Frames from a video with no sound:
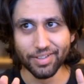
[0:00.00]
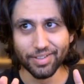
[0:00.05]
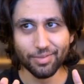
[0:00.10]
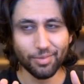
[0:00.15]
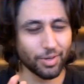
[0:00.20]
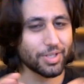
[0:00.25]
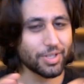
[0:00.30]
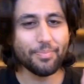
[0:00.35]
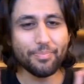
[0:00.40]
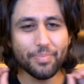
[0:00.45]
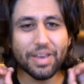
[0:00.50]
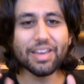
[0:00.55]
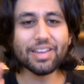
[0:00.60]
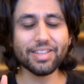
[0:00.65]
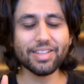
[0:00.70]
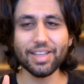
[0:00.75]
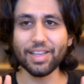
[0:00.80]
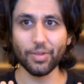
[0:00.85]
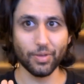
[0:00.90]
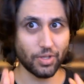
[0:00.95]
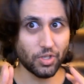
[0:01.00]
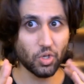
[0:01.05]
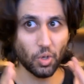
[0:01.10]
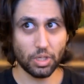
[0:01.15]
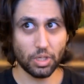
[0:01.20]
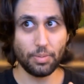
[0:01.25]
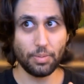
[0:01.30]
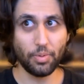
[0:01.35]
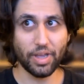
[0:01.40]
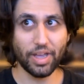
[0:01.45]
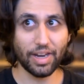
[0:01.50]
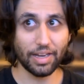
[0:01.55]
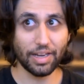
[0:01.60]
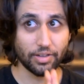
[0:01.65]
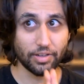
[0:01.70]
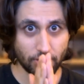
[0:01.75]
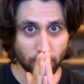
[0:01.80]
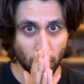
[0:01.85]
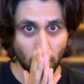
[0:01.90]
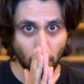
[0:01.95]
What's the biggest thing that stops people getting
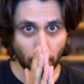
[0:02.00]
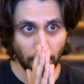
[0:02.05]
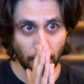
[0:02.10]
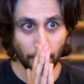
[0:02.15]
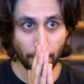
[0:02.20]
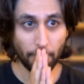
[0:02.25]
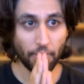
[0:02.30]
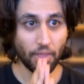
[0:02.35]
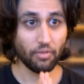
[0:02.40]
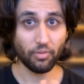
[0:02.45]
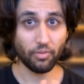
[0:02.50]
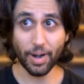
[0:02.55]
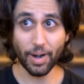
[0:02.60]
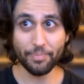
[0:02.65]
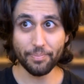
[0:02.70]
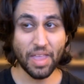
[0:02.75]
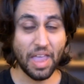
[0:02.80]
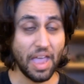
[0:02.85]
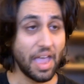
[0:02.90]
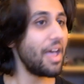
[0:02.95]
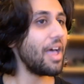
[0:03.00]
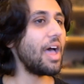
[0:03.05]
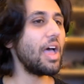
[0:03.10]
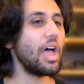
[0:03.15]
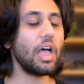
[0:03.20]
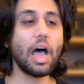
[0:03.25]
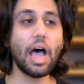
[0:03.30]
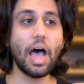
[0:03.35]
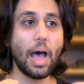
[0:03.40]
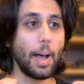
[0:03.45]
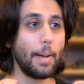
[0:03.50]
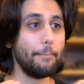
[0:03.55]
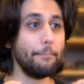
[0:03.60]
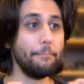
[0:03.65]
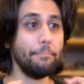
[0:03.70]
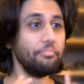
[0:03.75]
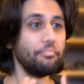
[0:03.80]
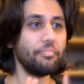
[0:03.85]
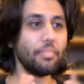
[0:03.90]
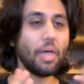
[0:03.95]
into this hobby, right?
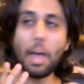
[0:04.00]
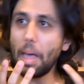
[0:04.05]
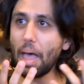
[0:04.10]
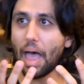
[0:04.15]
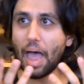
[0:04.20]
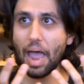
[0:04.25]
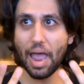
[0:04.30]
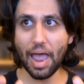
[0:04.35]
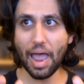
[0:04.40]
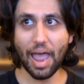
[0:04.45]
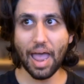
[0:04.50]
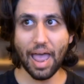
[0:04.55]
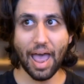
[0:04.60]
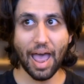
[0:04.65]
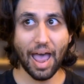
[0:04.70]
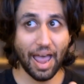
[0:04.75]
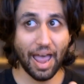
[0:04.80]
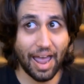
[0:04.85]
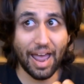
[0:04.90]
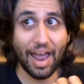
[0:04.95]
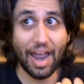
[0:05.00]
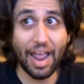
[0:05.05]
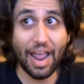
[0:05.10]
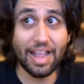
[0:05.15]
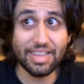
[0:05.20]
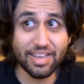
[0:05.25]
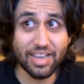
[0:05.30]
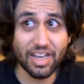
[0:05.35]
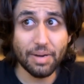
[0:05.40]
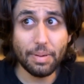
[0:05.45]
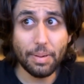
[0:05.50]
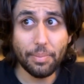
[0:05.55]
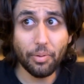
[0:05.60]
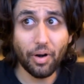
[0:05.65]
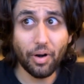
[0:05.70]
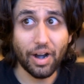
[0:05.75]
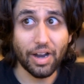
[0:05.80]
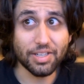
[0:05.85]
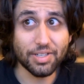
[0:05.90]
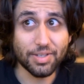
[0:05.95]
Um, it's going to be
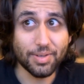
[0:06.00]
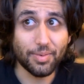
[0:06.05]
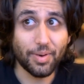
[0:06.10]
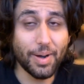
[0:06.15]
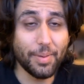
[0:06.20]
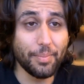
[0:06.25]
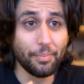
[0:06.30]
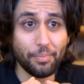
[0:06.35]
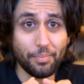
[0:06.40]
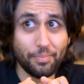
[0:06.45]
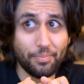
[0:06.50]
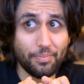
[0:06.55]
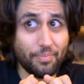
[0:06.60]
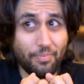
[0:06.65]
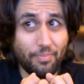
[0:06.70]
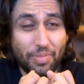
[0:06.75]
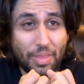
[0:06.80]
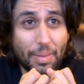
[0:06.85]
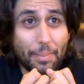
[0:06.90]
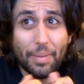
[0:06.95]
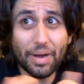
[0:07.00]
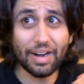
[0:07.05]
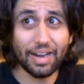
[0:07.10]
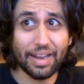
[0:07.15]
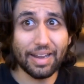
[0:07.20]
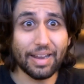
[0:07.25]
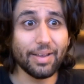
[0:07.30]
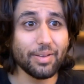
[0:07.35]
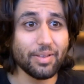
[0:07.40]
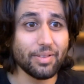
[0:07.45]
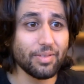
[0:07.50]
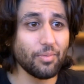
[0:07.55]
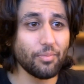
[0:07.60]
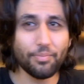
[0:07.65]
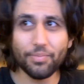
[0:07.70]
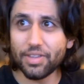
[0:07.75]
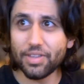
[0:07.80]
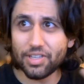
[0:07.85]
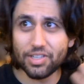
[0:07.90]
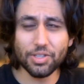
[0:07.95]
price, right? The money.
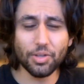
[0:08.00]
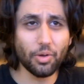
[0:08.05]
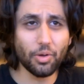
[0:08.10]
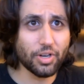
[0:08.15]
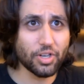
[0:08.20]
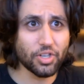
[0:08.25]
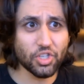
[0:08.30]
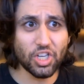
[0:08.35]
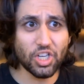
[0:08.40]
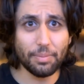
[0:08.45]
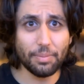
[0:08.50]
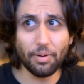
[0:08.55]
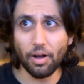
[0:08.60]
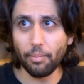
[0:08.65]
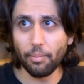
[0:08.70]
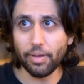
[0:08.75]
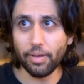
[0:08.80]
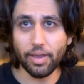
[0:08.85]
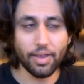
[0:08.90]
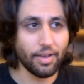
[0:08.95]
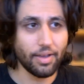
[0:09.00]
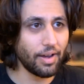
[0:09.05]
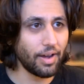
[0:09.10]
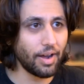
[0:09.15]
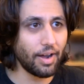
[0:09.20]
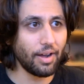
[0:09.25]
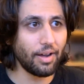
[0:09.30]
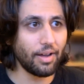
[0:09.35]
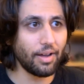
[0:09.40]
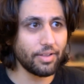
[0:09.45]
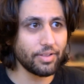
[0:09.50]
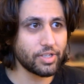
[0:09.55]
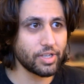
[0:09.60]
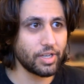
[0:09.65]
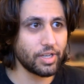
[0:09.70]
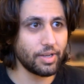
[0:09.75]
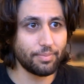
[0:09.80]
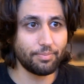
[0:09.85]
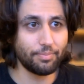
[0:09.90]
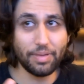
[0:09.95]
This is not a cheap hobby
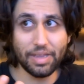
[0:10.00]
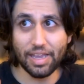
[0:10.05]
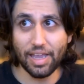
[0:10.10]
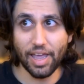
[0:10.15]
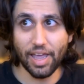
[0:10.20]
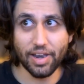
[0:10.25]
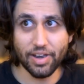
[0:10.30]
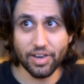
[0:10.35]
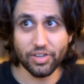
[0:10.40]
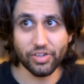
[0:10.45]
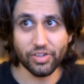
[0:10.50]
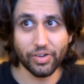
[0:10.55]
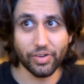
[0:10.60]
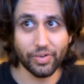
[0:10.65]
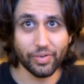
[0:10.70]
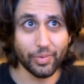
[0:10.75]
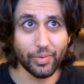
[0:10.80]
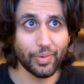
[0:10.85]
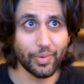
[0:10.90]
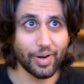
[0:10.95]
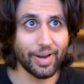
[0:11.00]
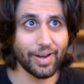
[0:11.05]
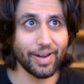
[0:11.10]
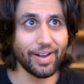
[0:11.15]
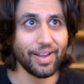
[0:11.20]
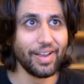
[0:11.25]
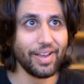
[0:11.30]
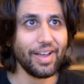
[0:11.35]
to be into, right?